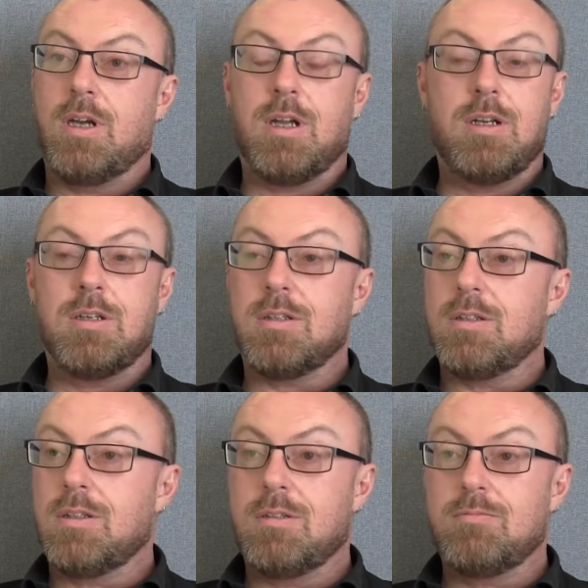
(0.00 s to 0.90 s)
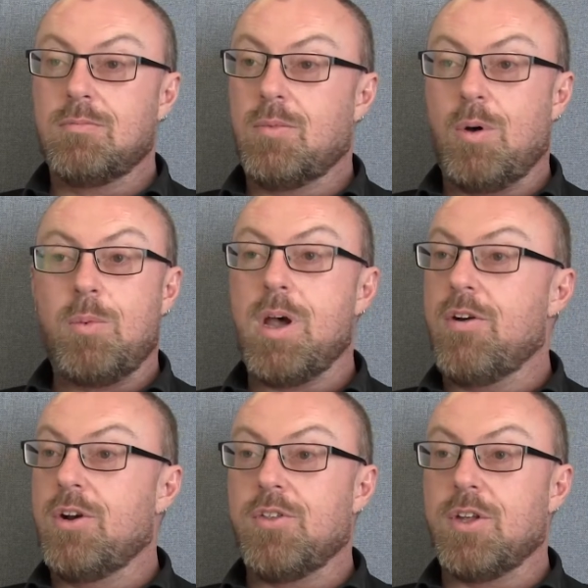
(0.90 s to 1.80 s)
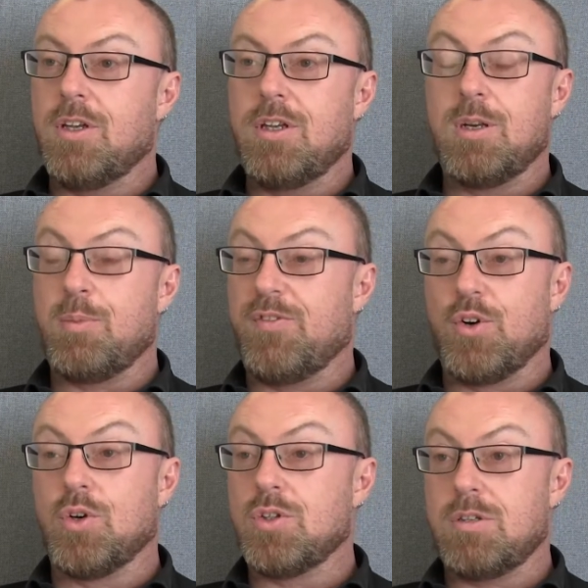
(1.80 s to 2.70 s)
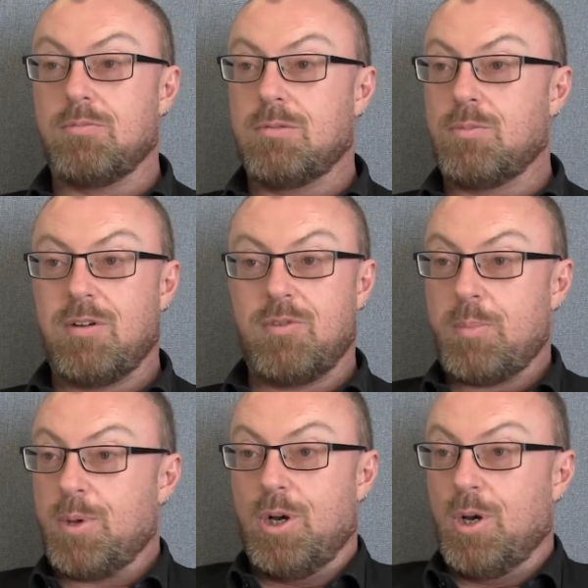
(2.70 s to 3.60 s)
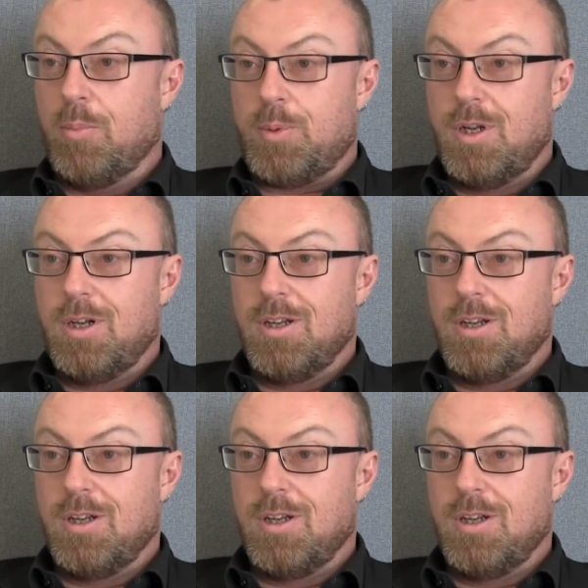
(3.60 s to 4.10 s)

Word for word: And one way or another, you're going to be forced to wrap it up